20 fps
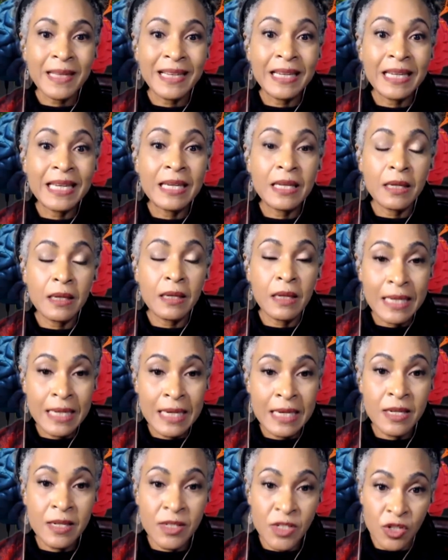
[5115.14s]
Lead
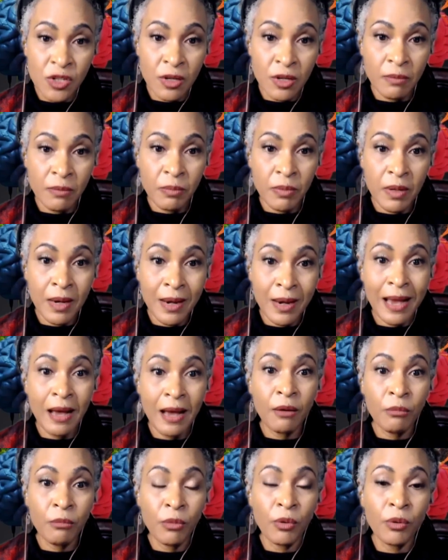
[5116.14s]
leadership
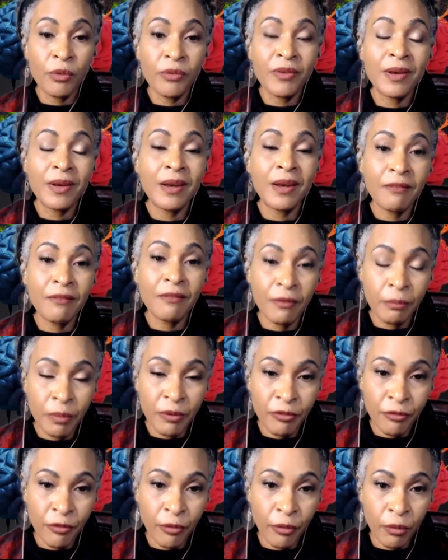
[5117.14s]
now more than ever
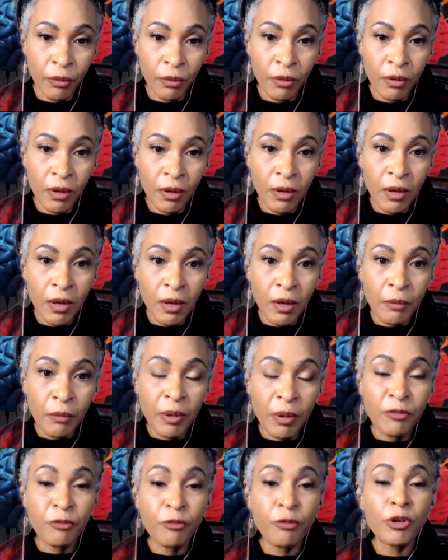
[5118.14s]
before.
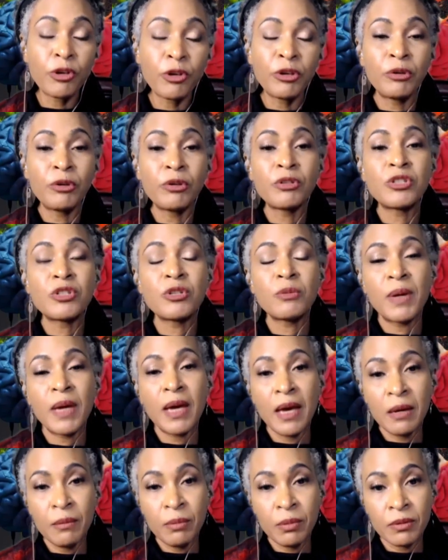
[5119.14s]
But for you to be
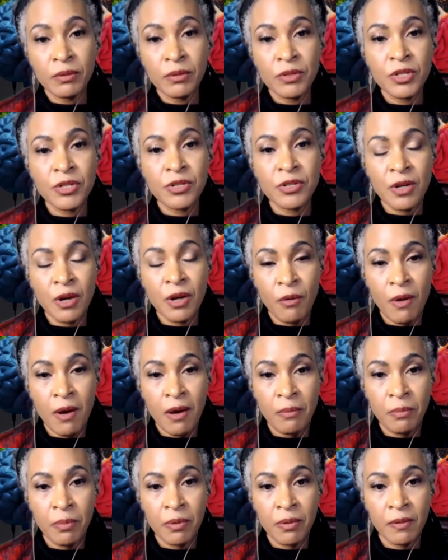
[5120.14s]
able to show
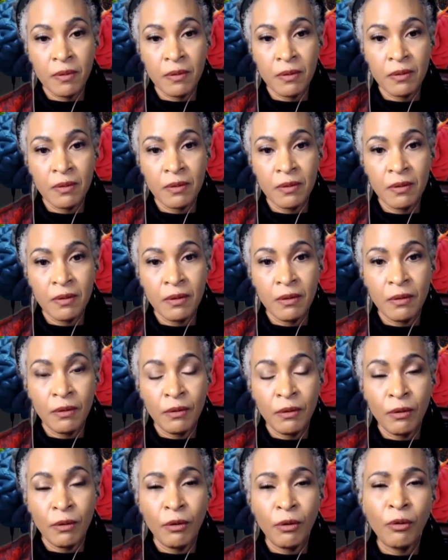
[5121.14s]
up
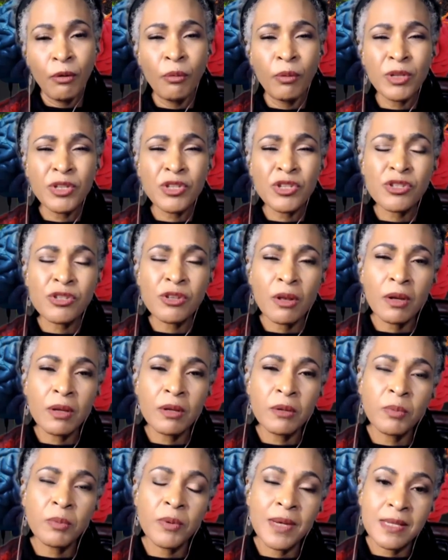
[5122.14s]
with
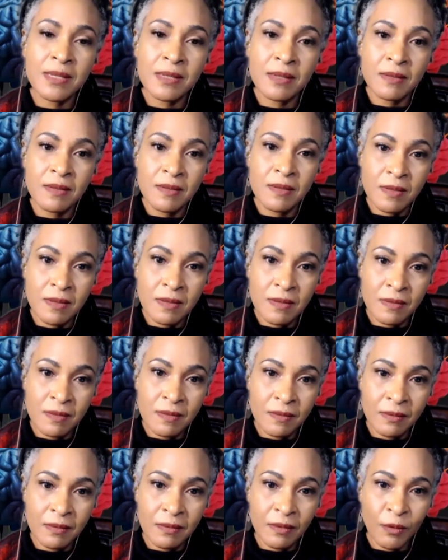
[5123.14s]
solid
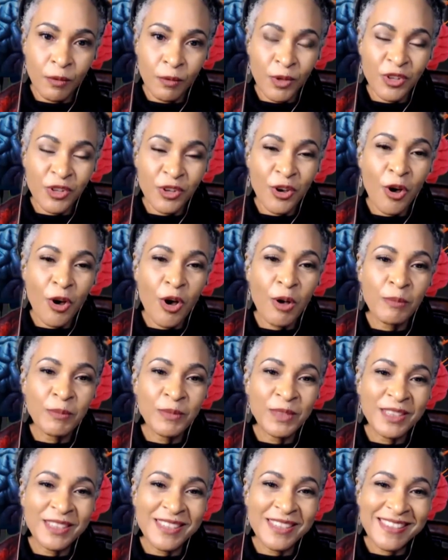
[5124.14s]
presence, with
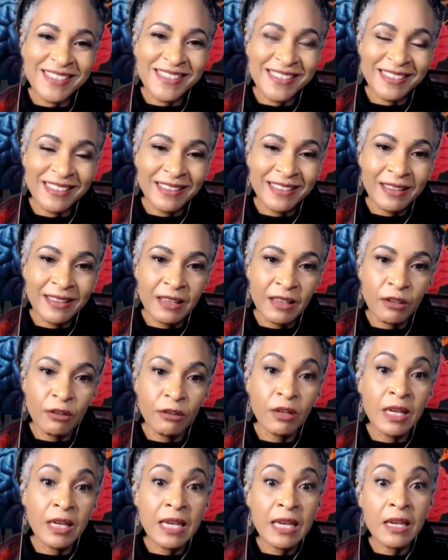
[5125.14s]
calmness,
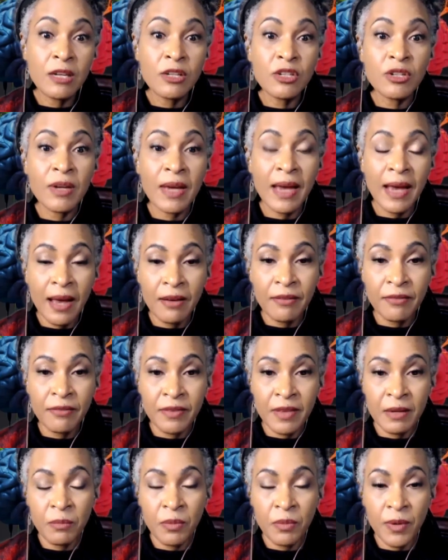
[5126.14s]
you need to have
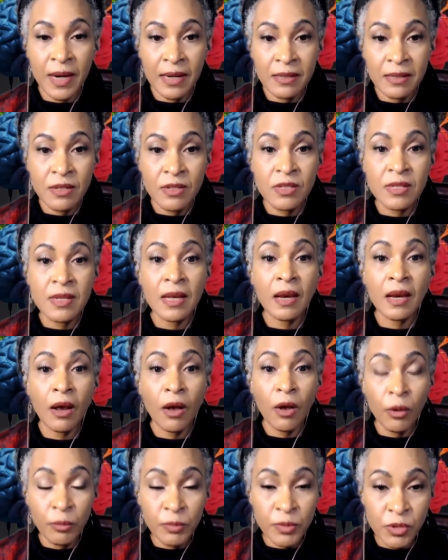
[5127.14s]
that practice that
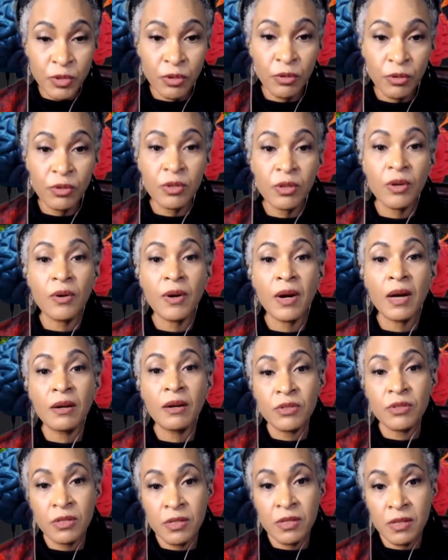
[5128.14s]
helps you to
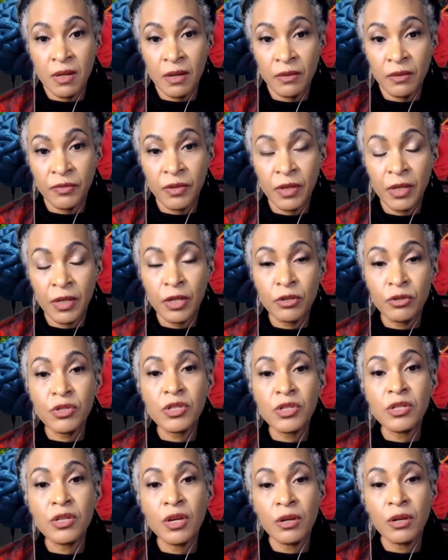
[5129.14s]
ground yourself, to
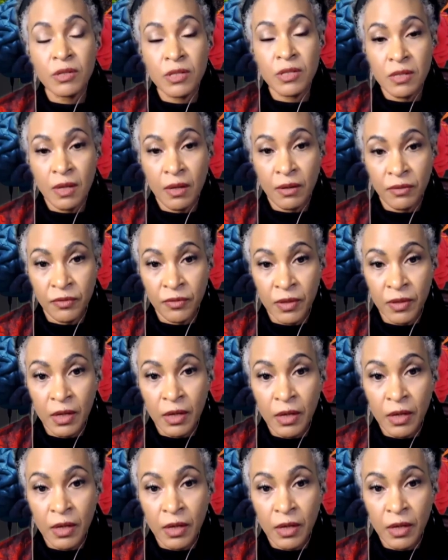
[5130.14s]
see yourself,